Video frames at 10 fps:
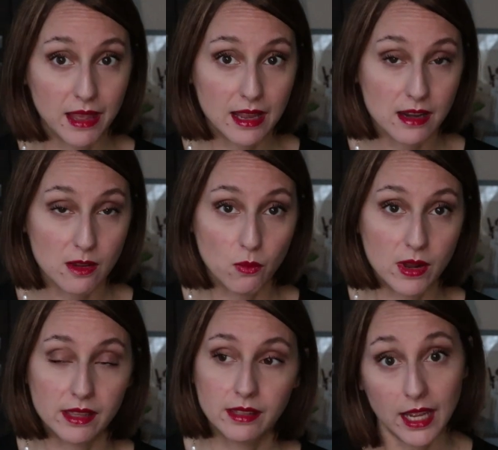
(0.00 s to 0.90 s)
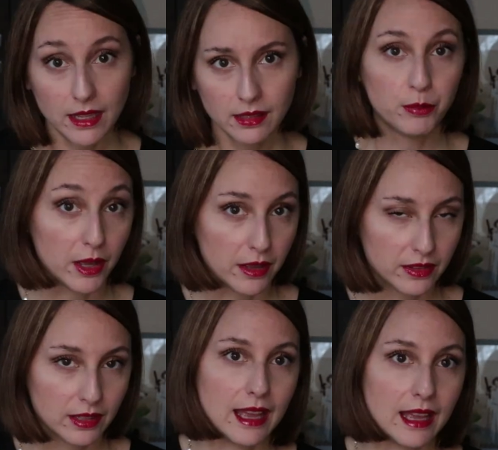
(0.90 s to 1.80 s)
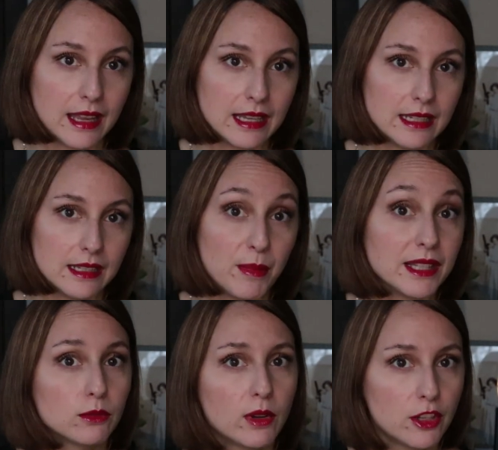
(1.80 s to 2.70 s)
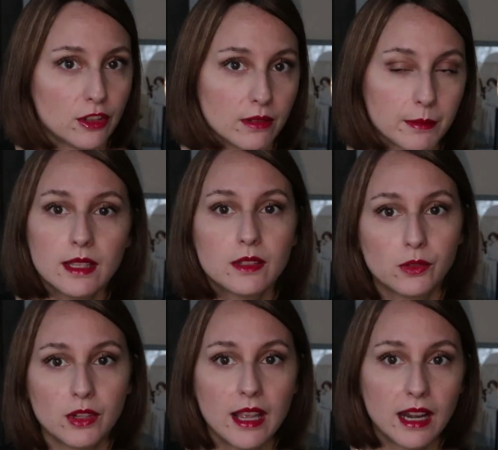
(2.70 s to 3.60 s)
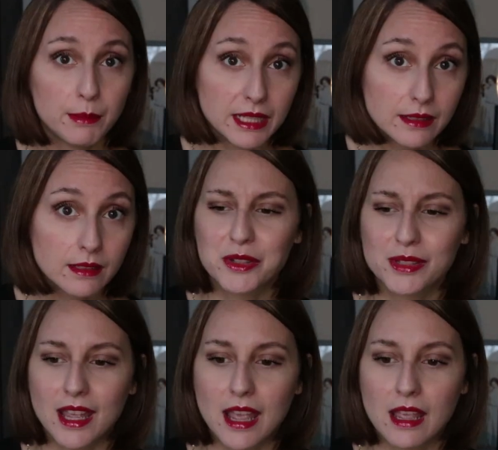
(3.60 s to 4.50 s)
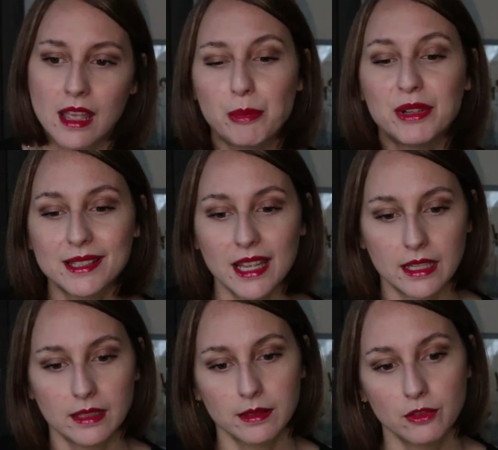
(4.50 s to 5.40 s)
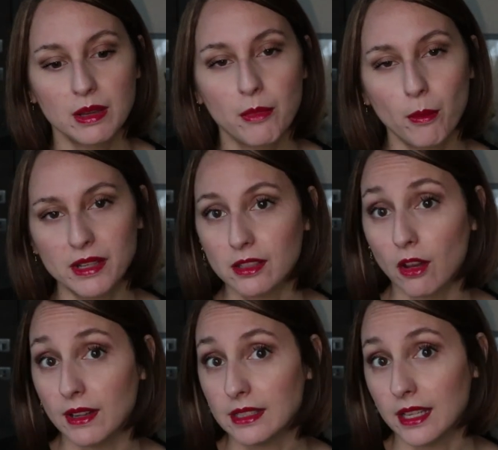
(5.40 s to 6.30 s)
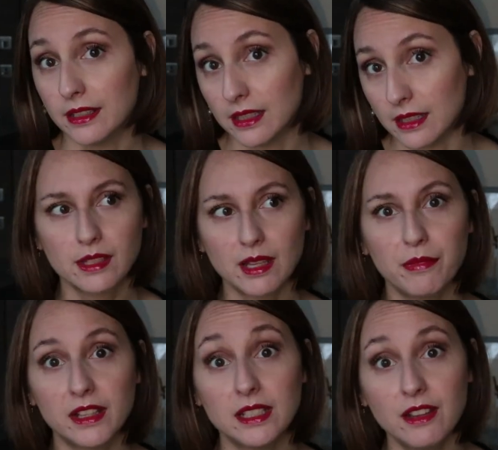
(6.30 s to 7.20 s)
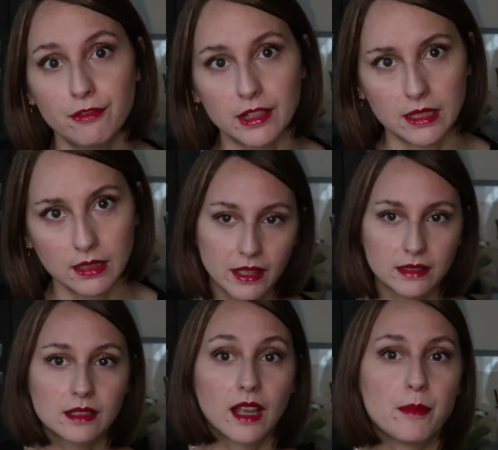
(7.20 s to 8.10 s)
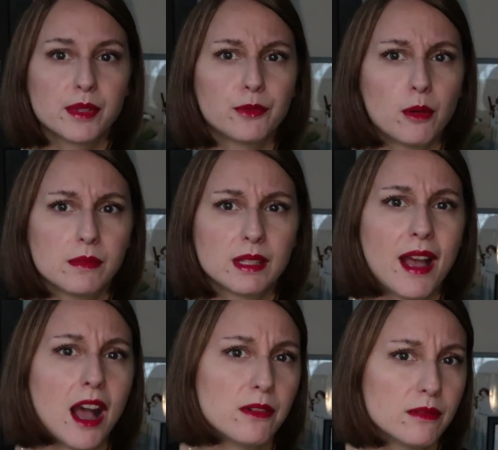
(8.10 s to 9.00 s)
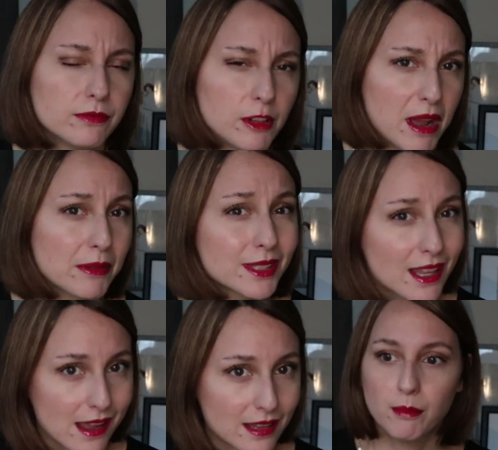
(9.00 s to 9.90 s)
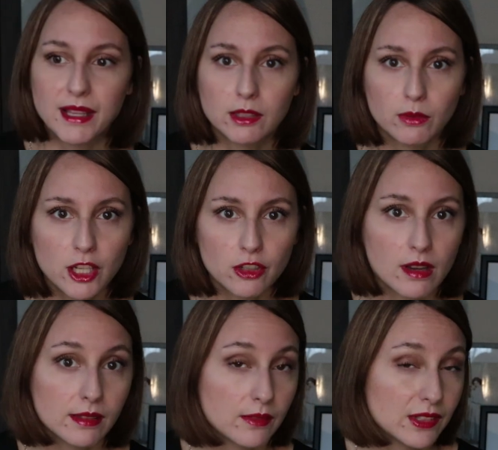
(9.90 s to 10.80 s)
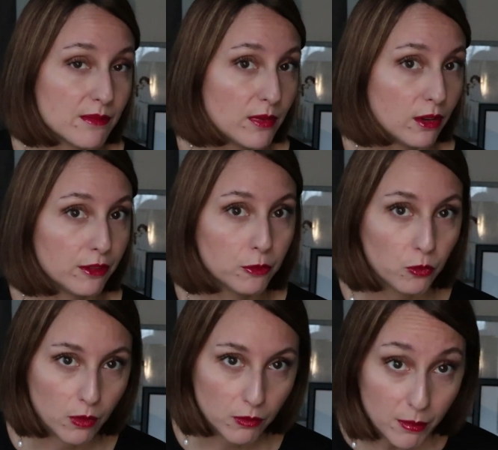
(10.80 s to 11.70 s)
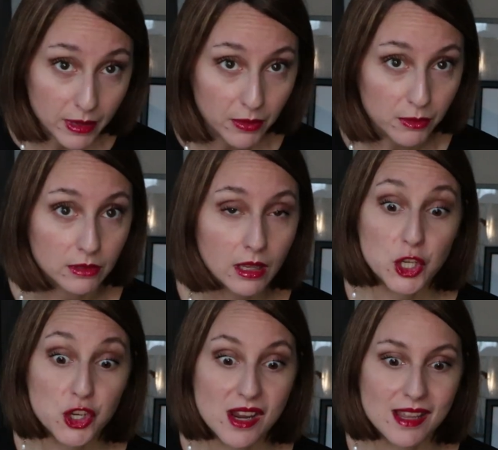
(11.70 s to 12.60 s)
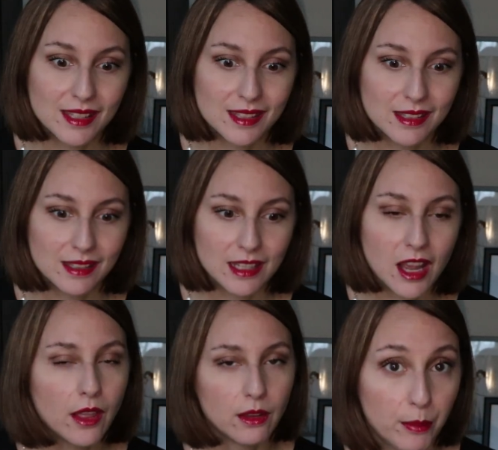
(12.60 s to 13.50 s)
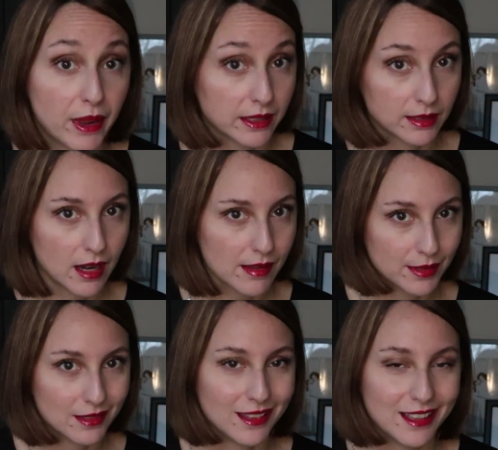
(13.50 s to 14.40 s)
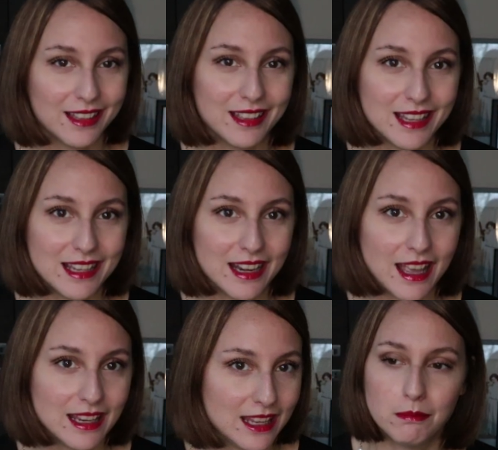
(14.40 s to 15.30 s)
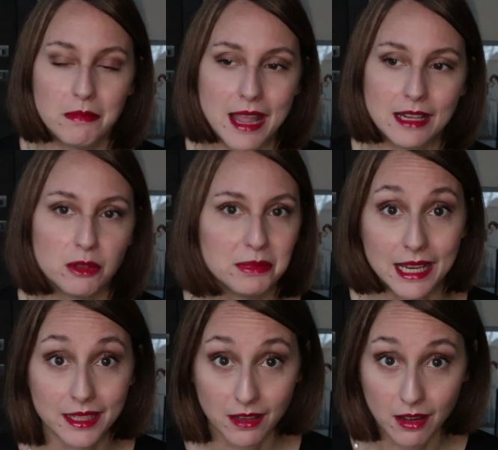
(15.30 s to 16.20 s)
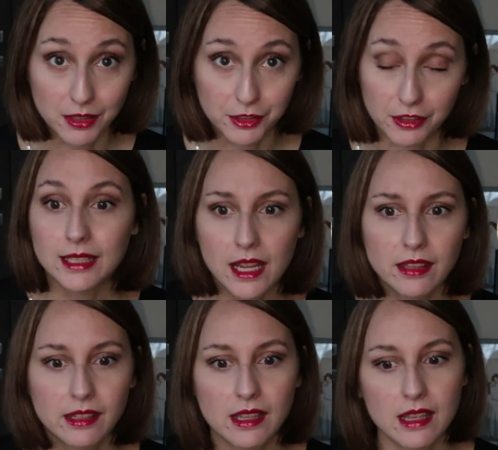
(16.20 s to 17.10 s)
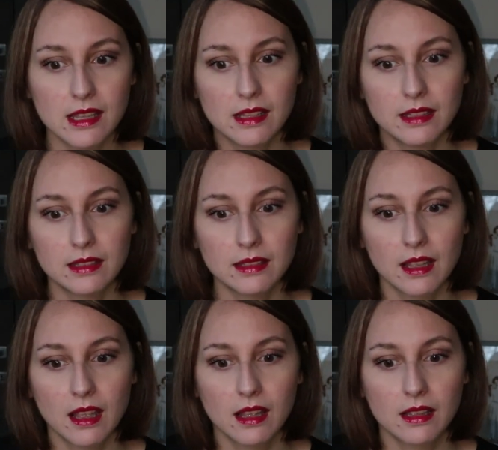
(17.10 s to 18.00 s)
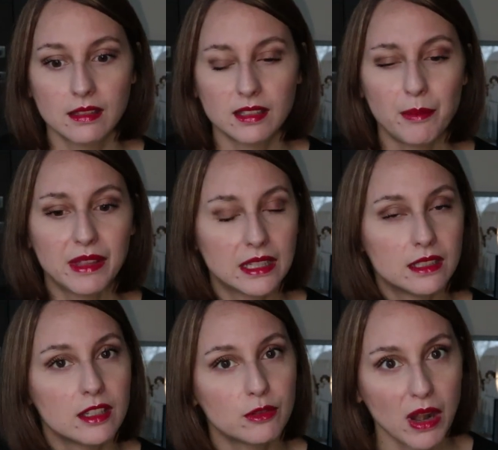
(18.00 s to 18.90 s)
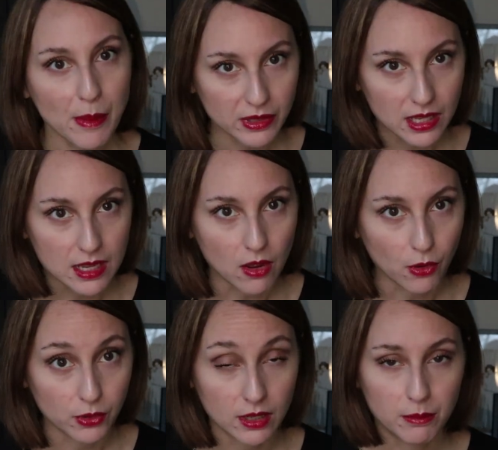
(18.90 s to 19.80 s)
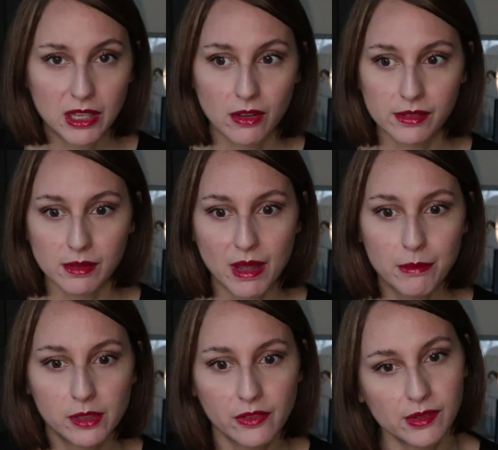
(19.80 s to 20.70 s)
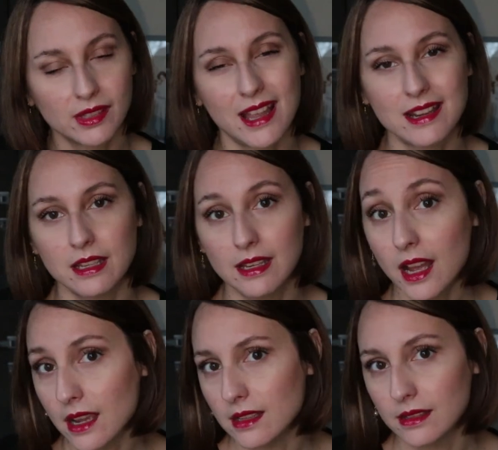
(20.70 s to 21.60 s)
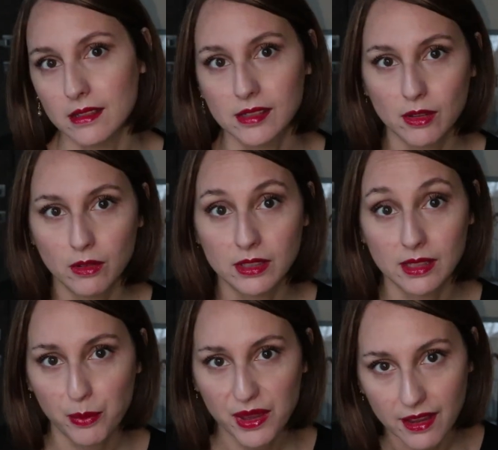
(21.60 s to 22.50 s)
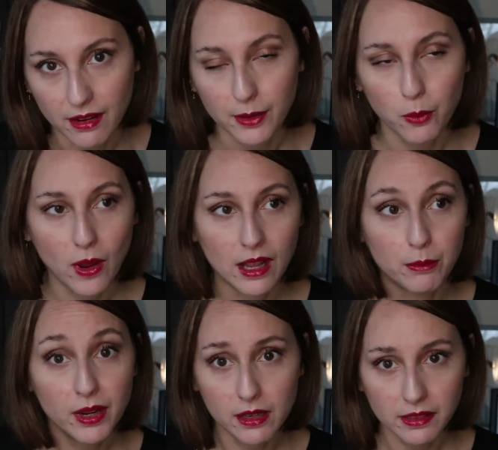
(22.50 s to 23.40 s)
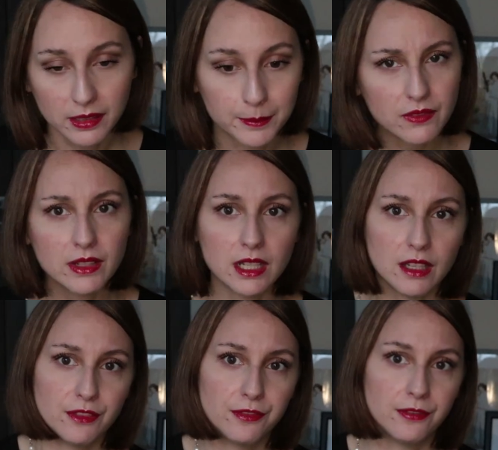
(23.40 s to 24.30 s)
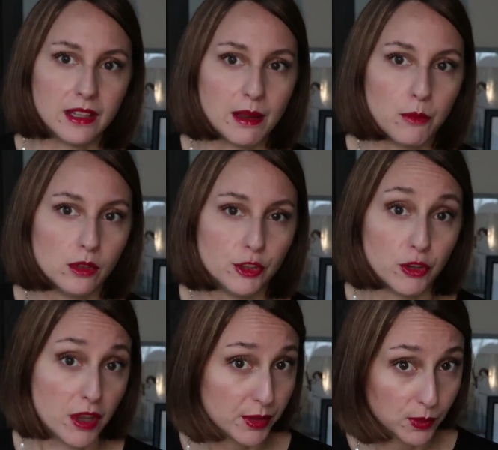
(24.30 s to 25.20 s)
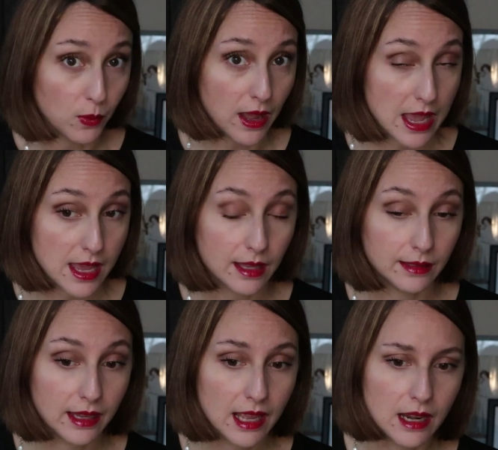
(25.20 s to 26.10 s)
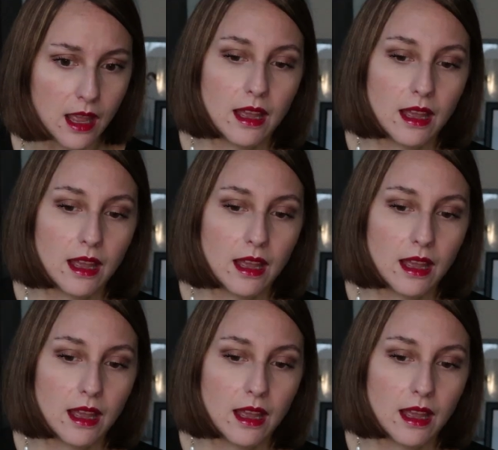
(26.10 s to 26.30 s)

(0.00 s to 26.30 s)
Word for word: mainly with death, birth and menstruation. These three elements, how to say, represents three moments of alterity, something different that comes from somehow from outside. Menstruation is a symbol of womanhood, which is the other par excellence uh, in any male-dominated culture. Death is something that disrupts the order because a member of society dies and so disappear while birth even if in a more joyous way is again